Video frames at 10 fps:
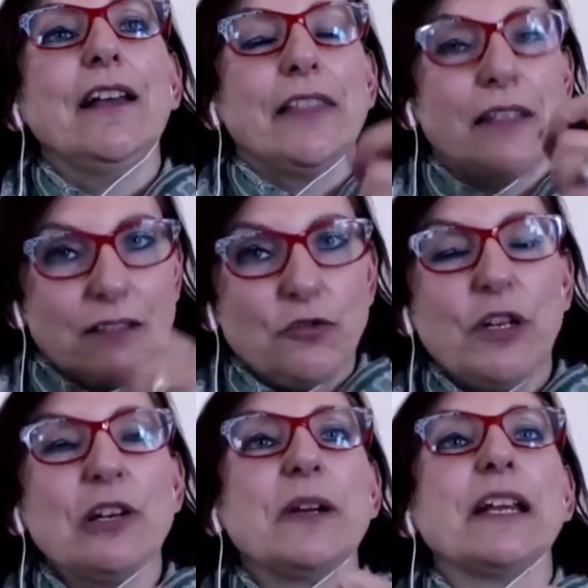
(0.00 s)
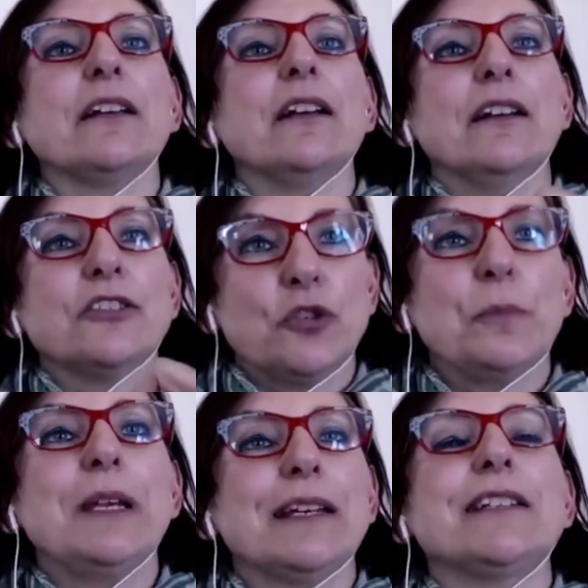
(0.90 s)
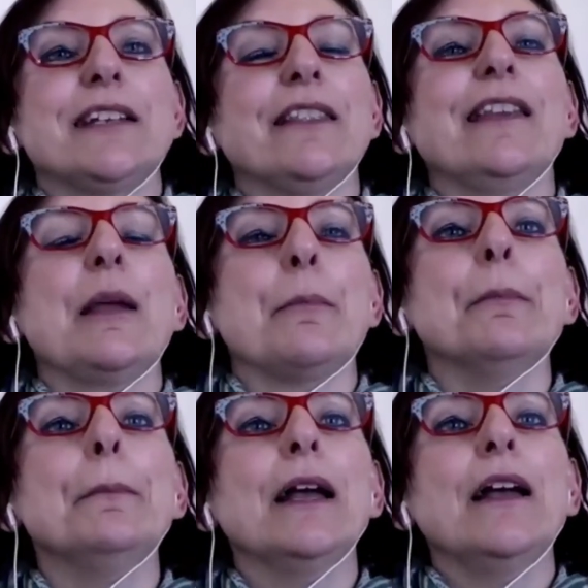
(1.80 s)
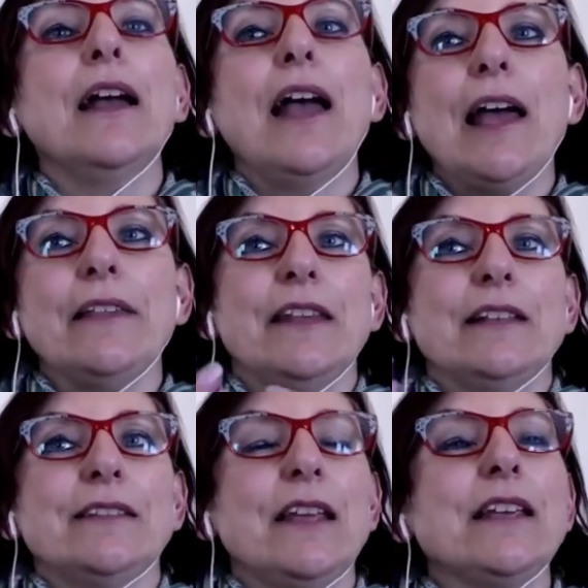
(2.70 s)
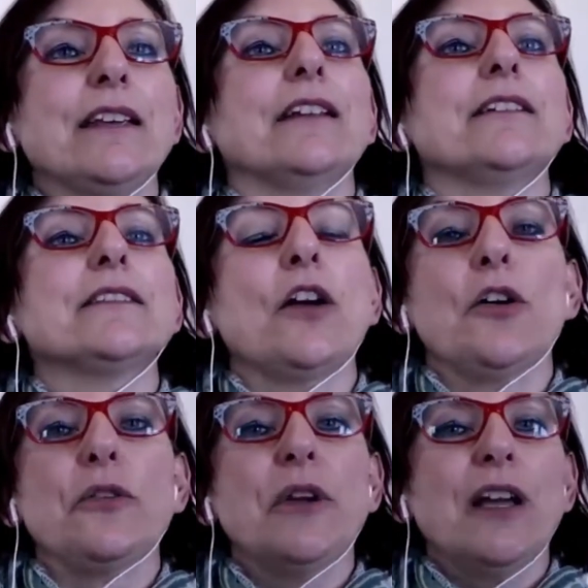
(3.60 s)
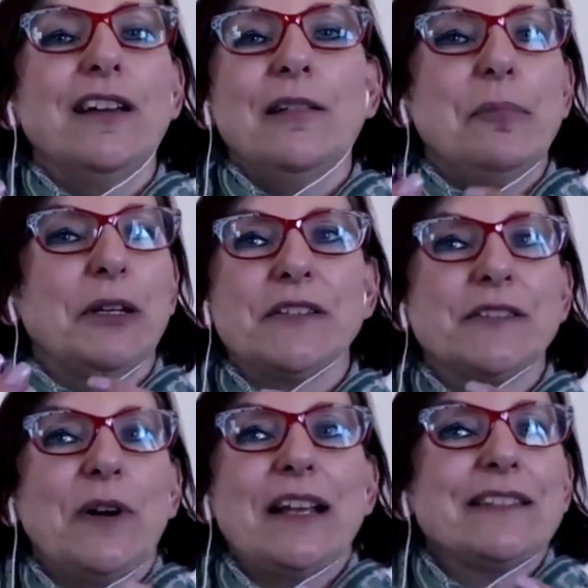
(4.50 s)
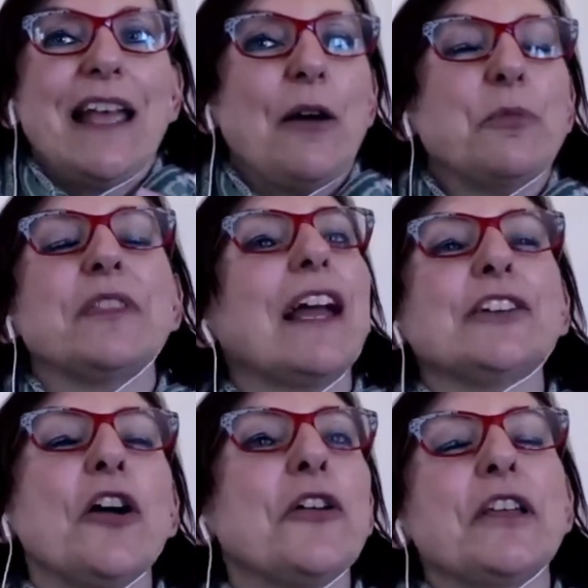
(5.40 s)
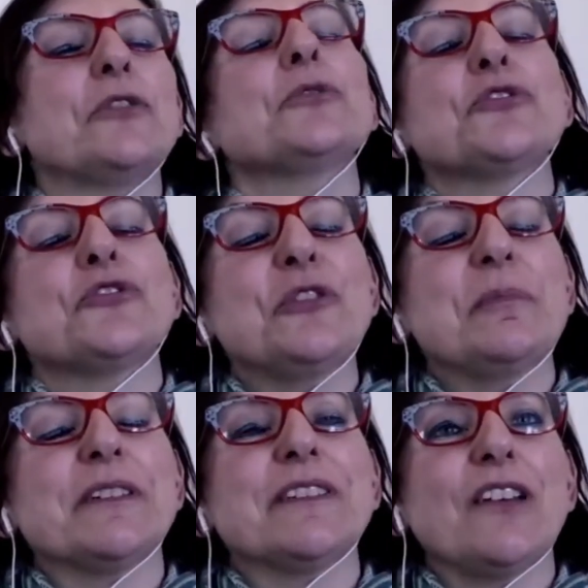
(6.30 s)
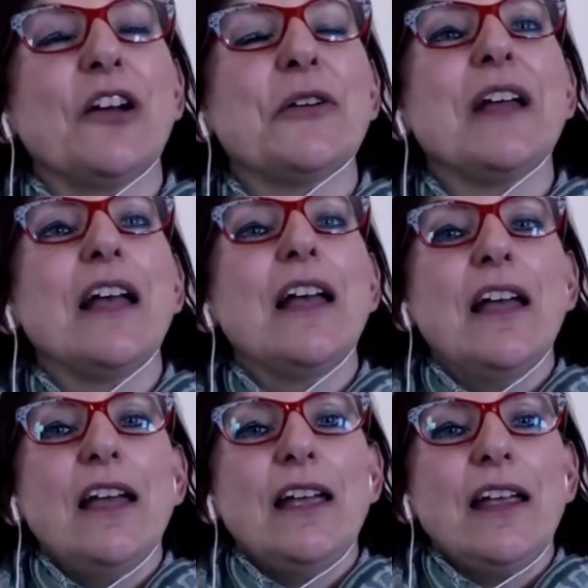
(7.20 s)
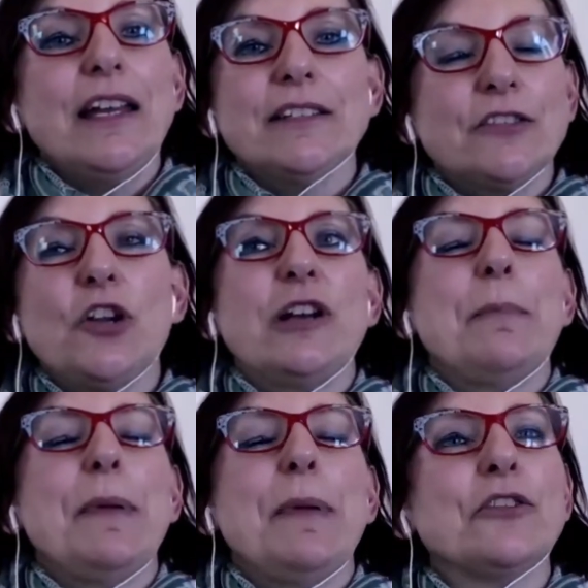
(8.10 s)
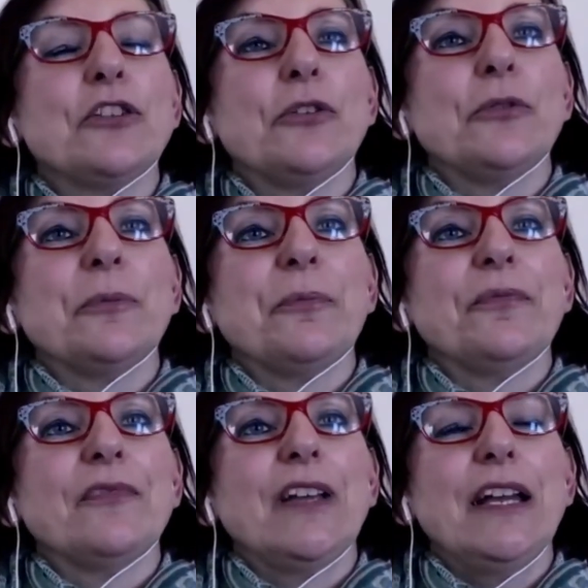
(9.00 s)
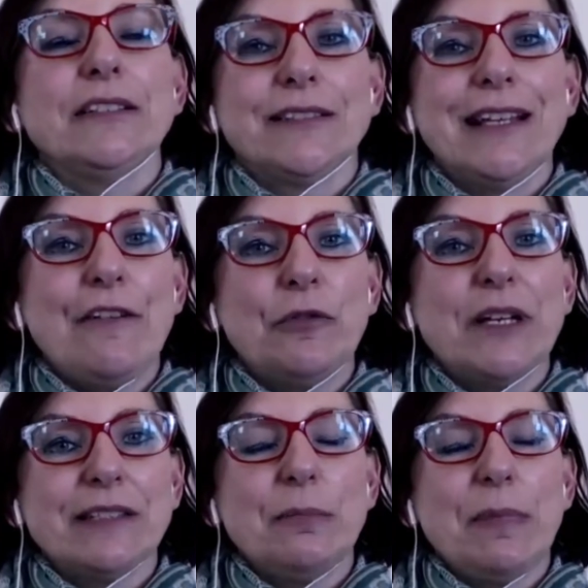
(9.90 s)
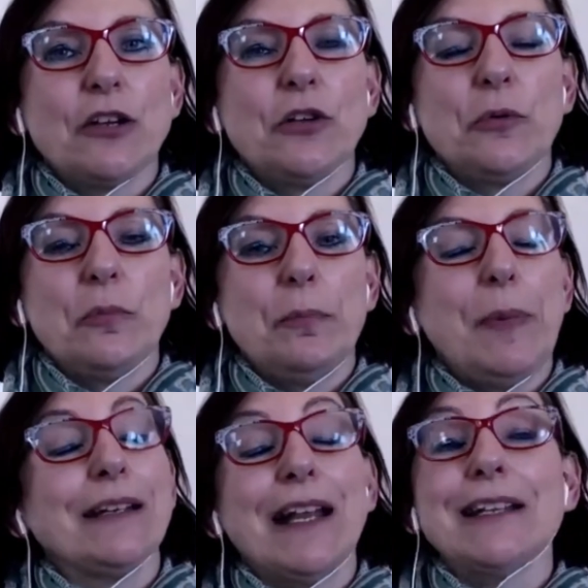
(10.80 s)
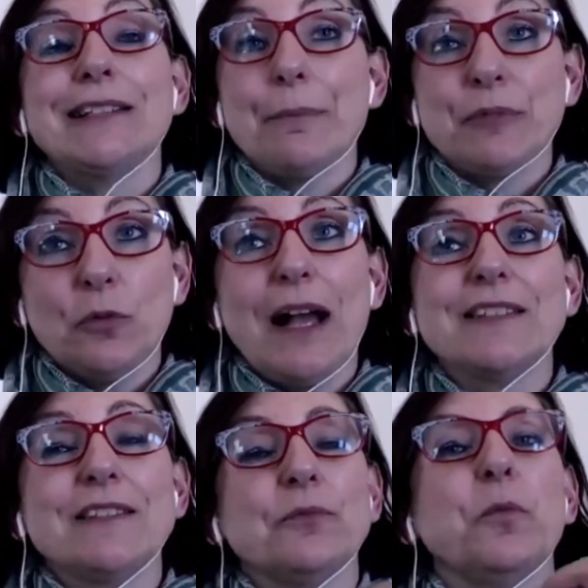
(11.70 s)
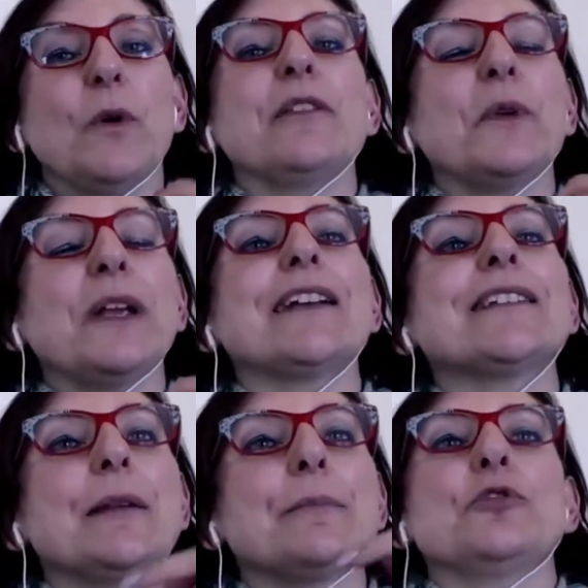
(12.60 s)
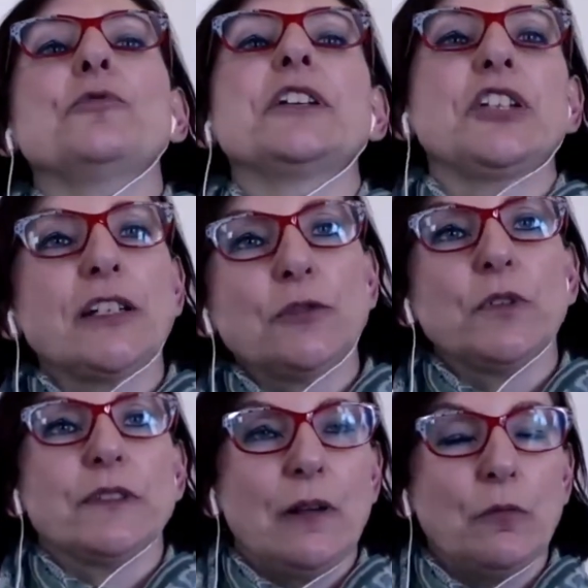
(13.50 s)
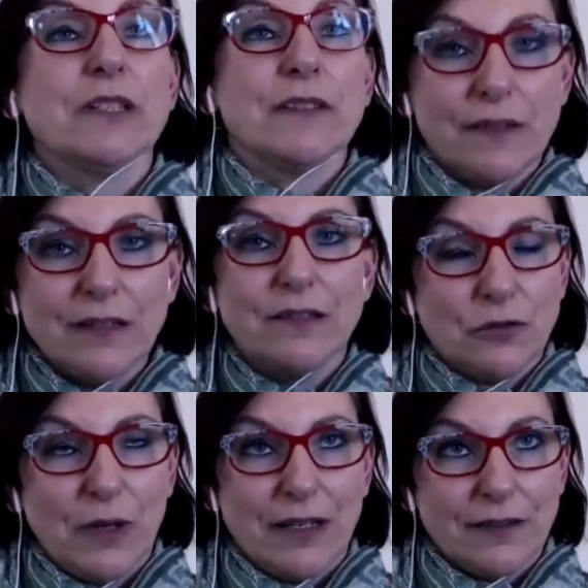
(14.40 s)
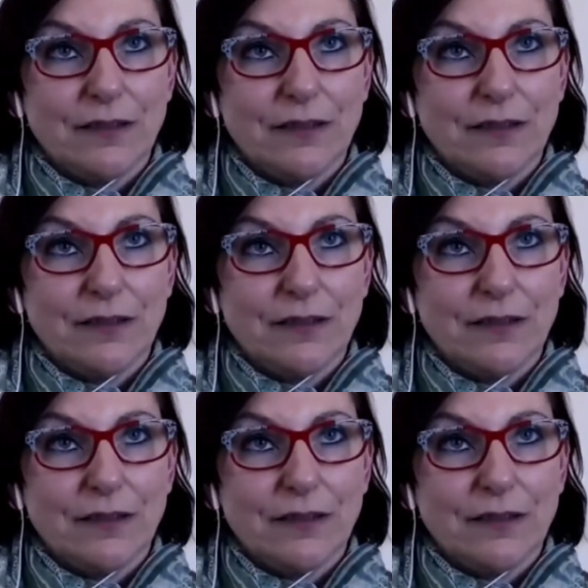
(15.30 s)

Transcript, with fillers: that's triggering stupidity in them and they're seeing it. So, because or else how would they know that you're stupid? So it's not about you. It never is about you, but it's up to us whether we accept or reject what someone says to us.